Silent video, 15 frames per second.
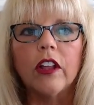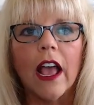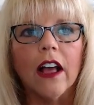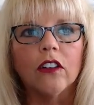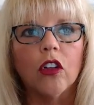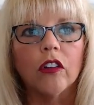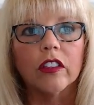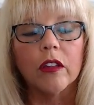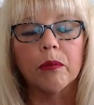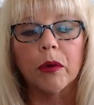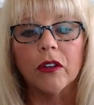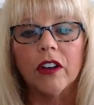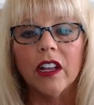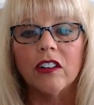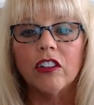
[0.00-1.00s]
how long the
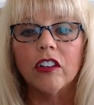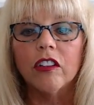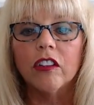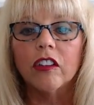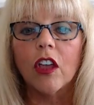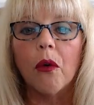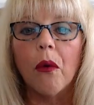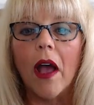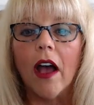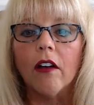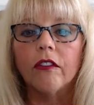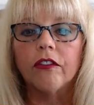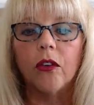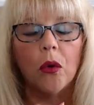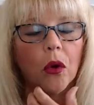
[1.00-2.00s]
predictions go
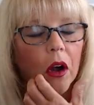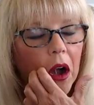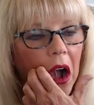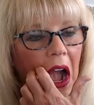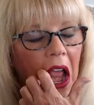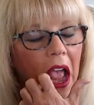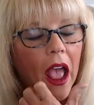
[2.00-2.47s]
out for,